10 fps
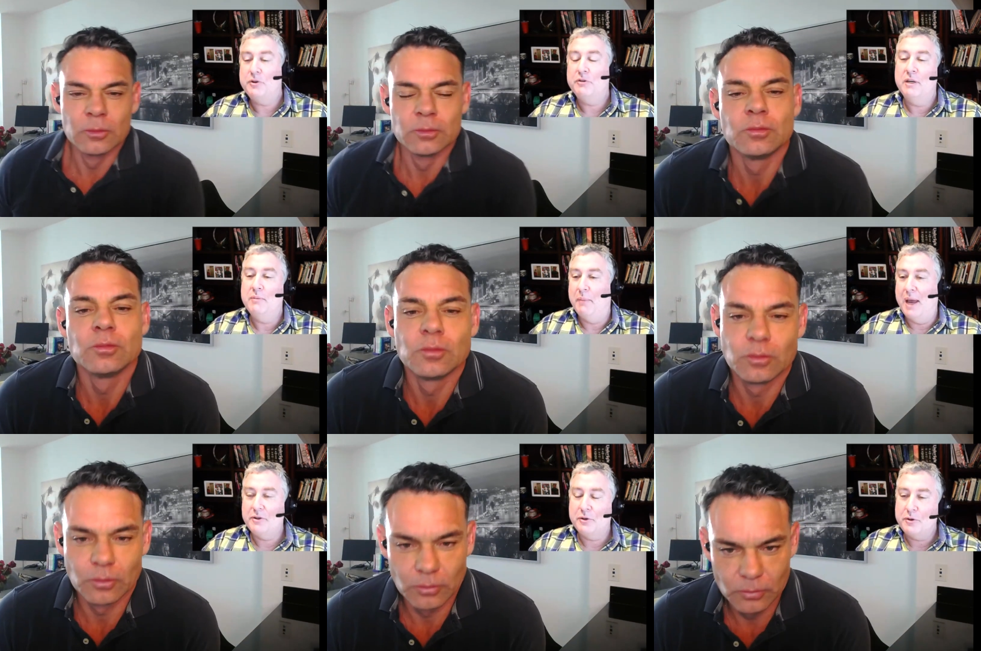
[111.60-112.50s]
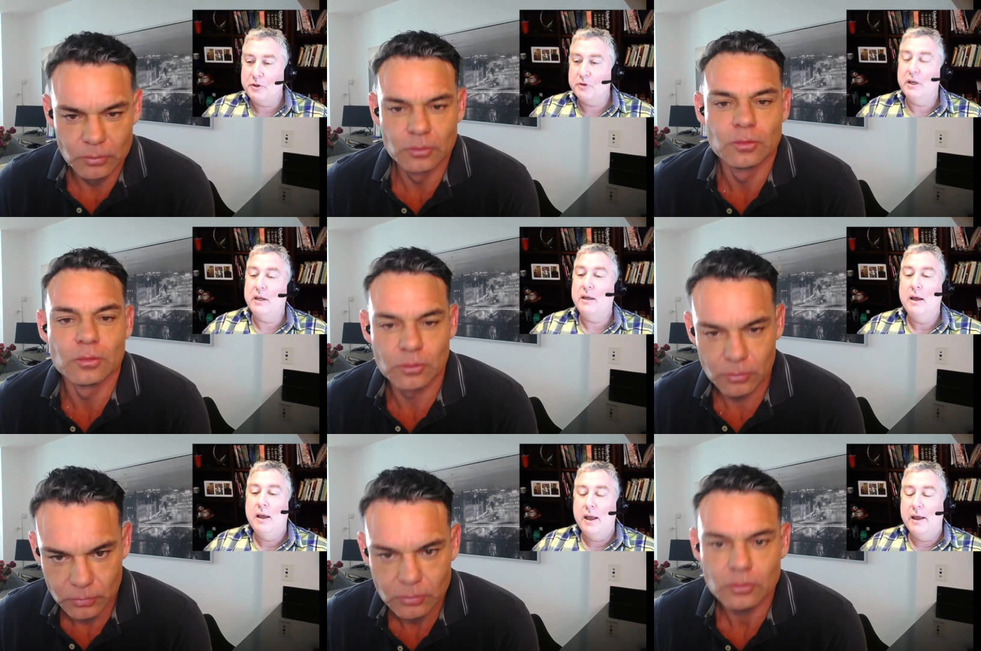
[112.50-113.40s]
Speaker 1: degree, my master's degree,
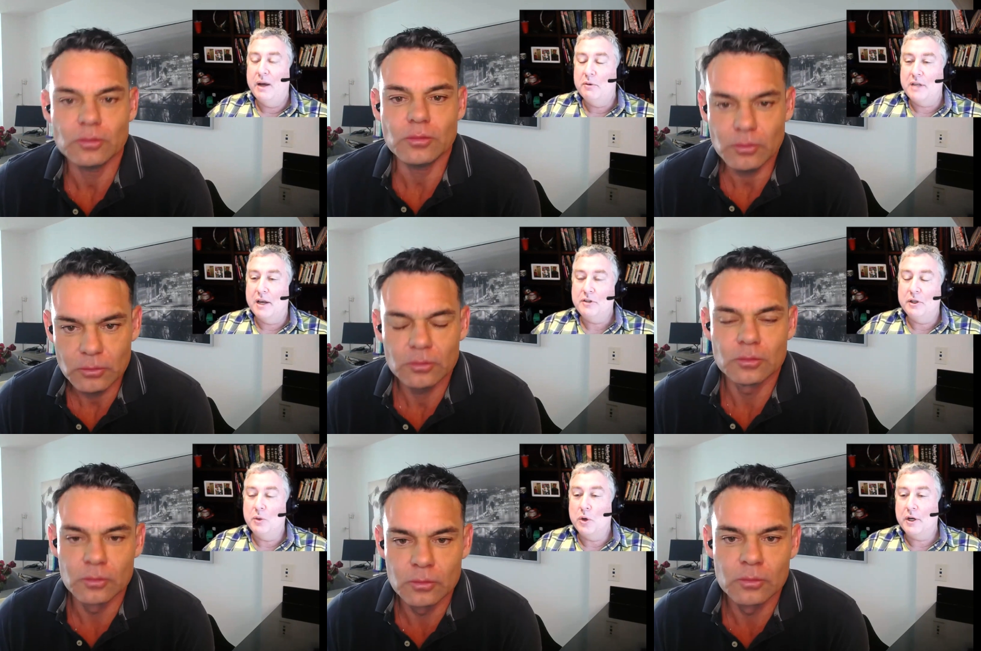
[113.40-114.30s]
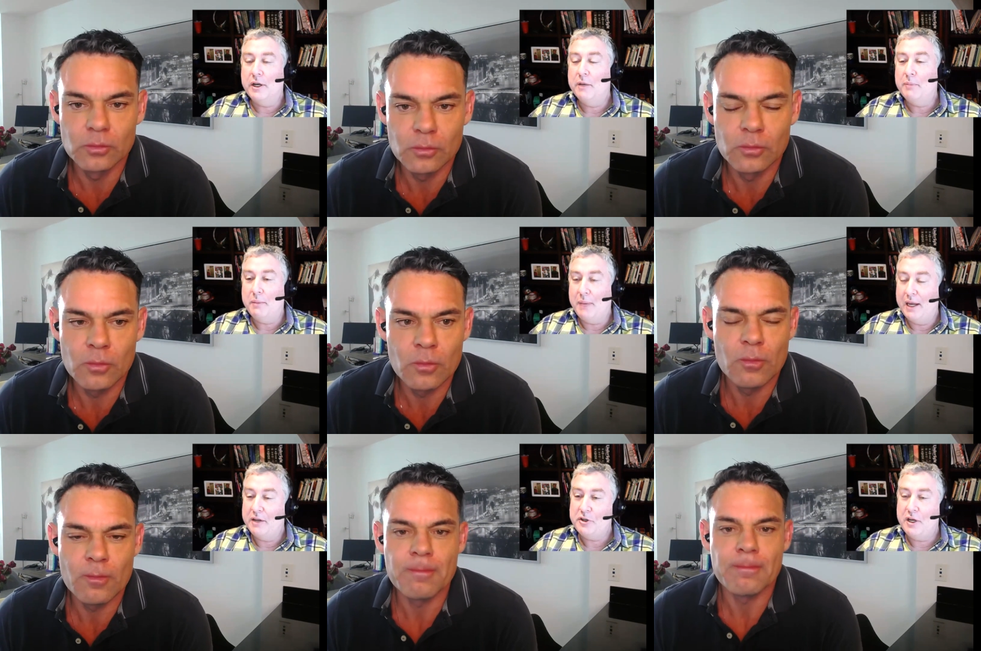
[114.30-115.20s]
and I was actually working on my
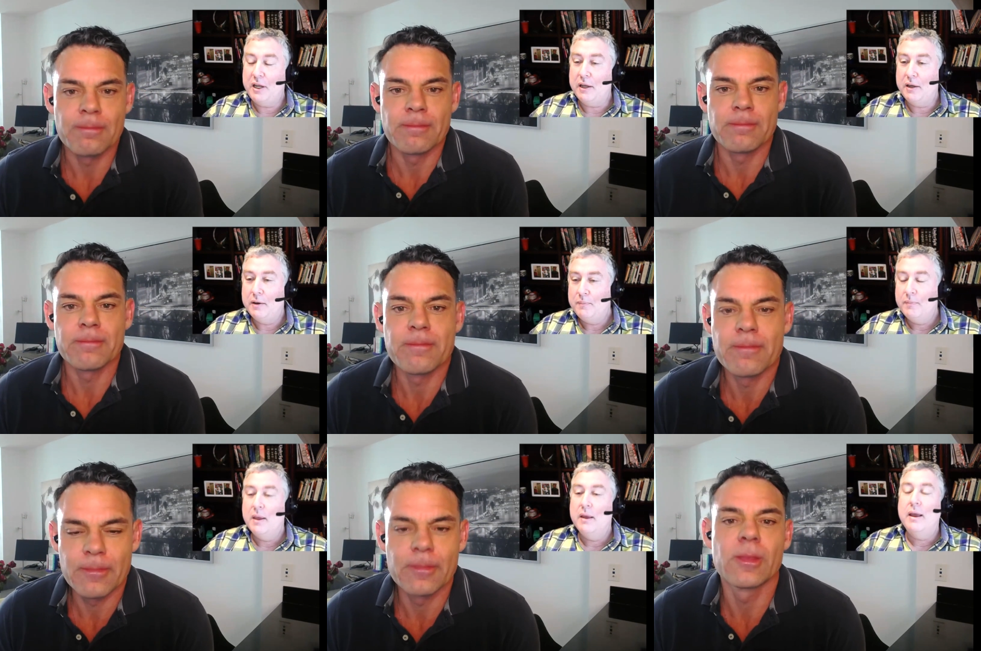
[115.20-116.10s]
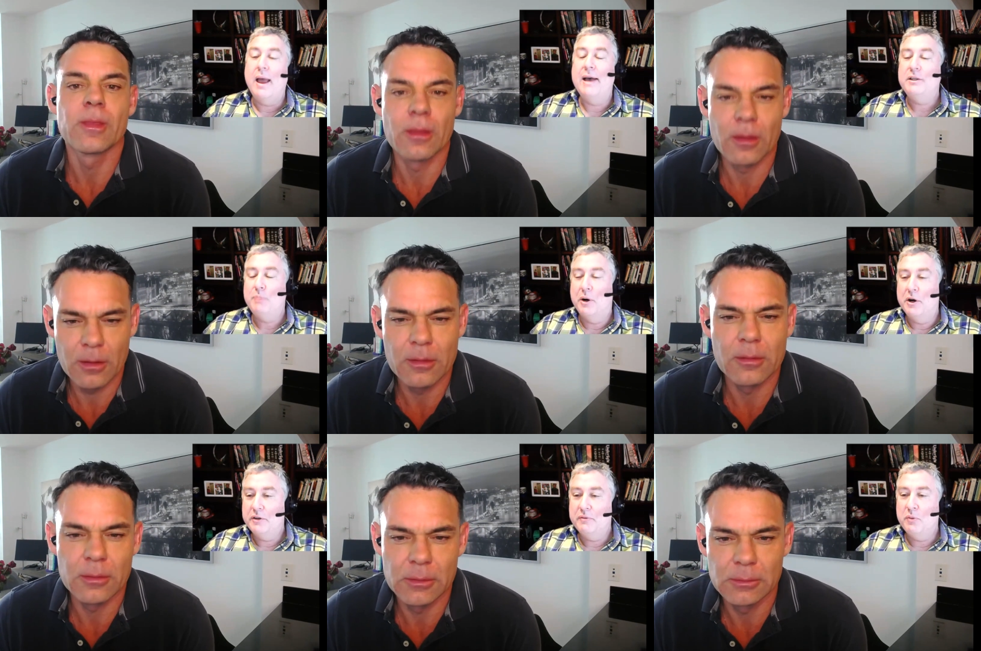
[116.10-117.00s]
PhD as
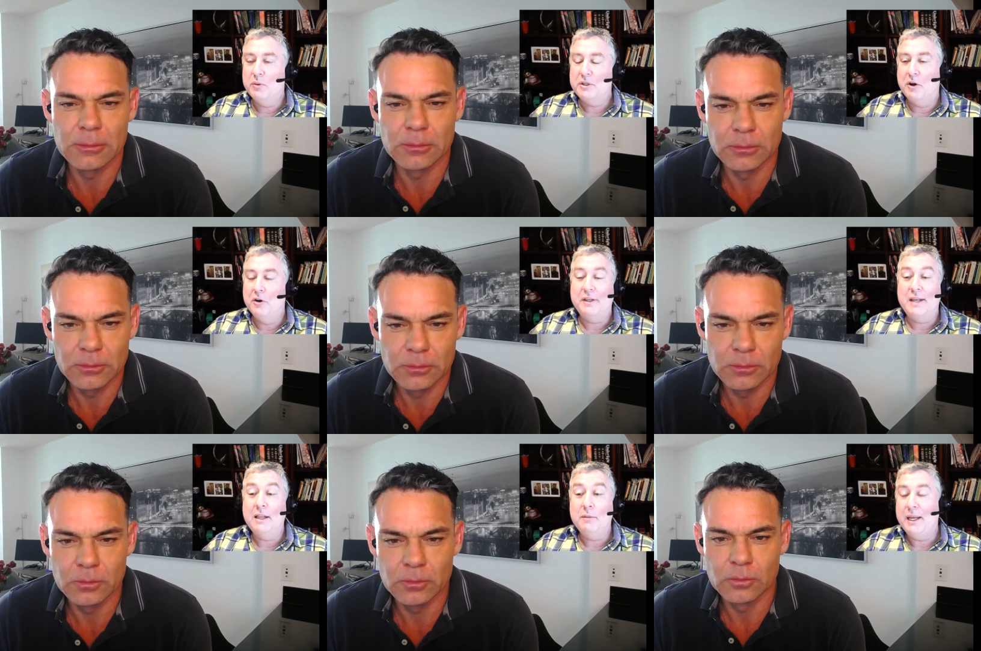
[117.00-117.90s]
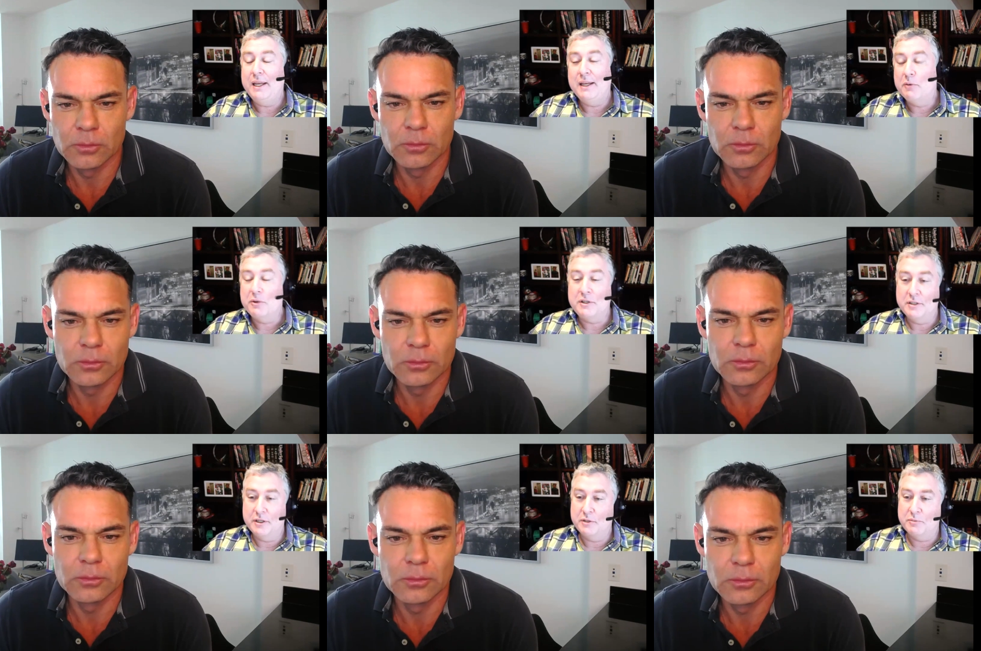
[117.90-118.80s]
part of what was called the Telemedia Networks and
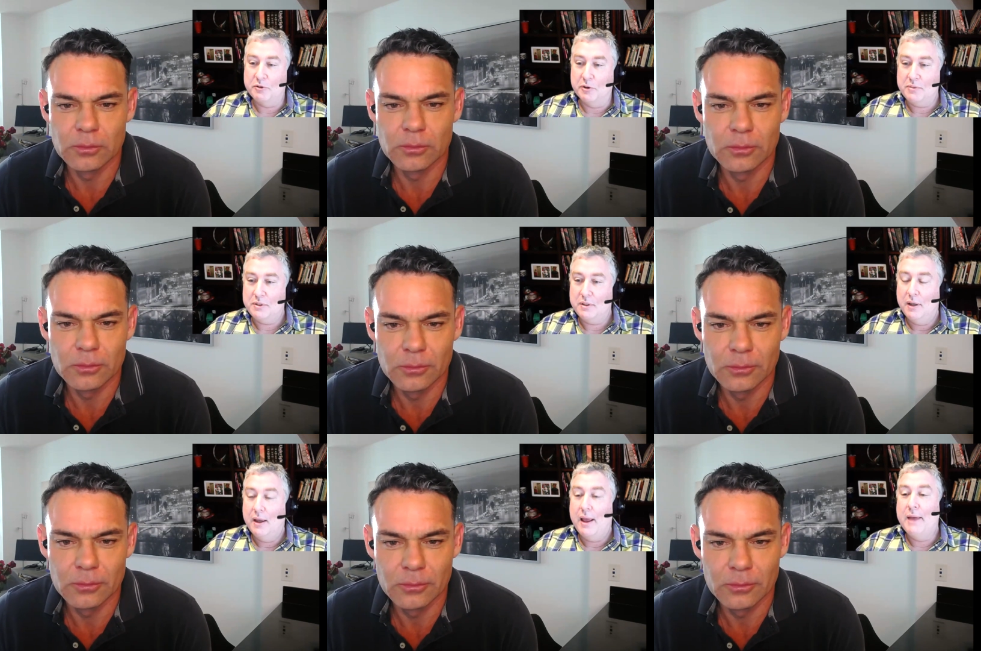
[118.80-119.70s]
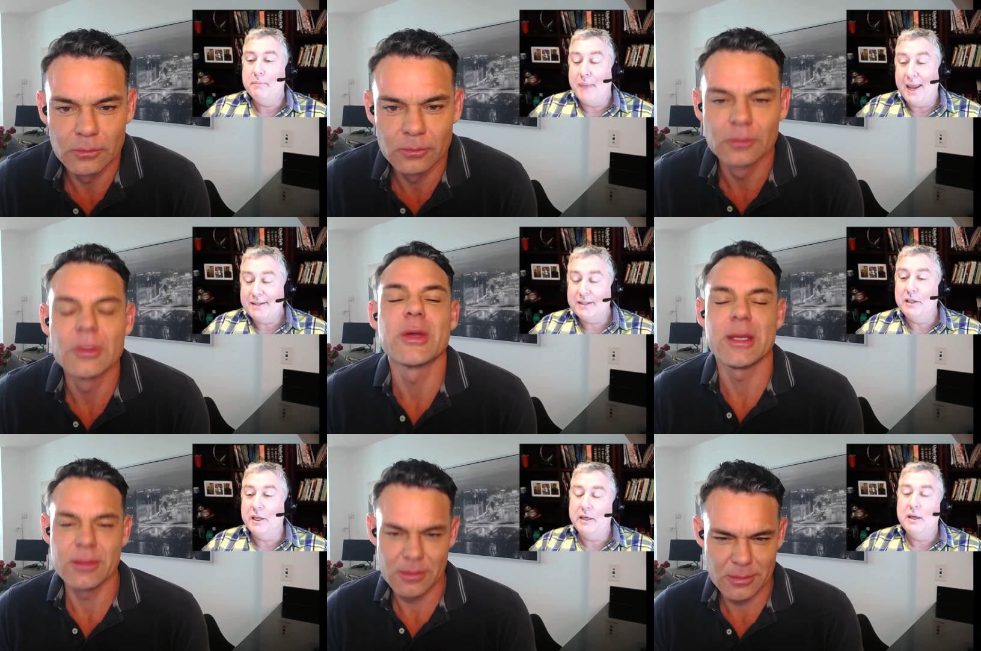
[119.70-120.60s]
Systems Groups. And
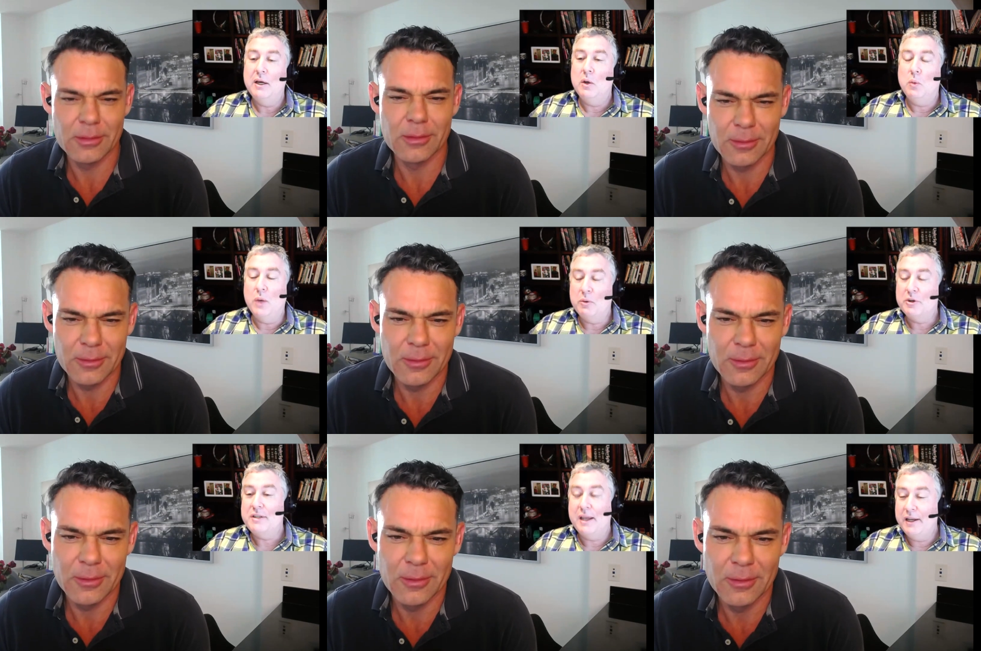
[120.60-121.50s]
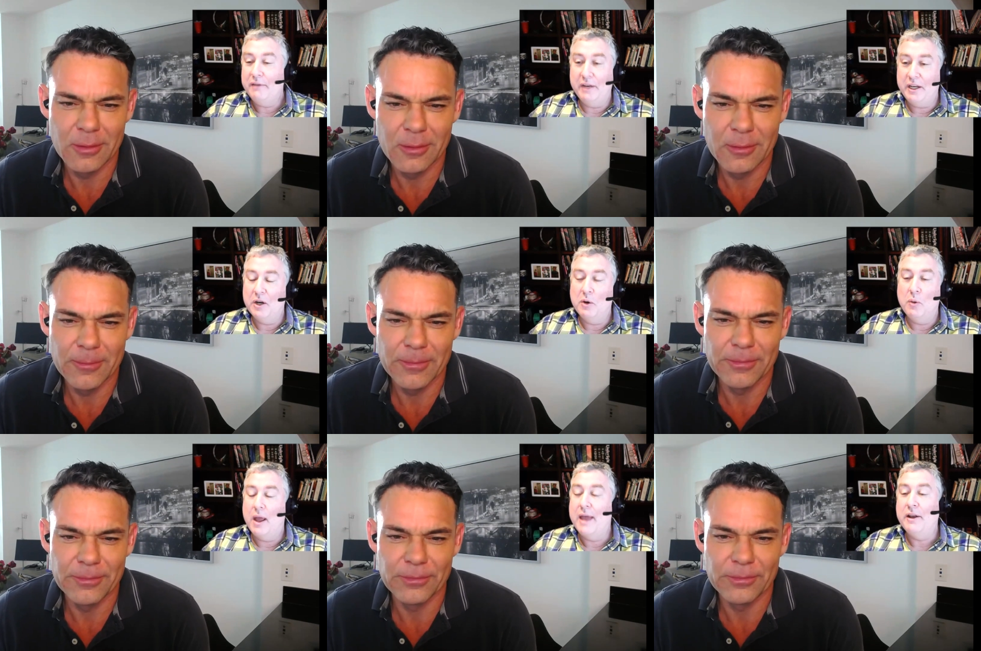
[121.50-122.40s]
basically, okay. we were sending
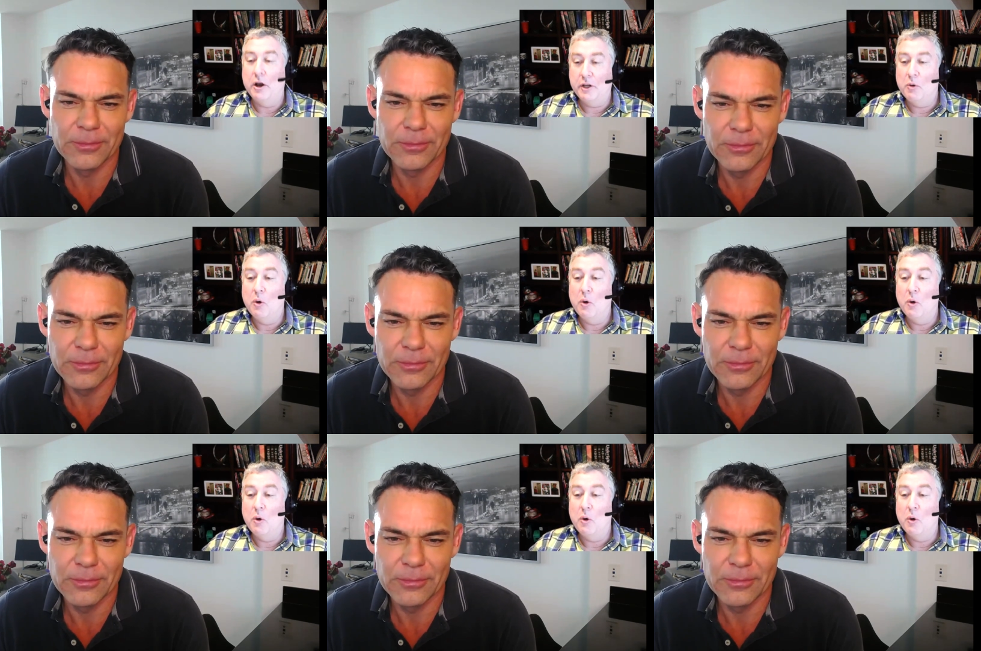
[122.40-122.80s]
video and audio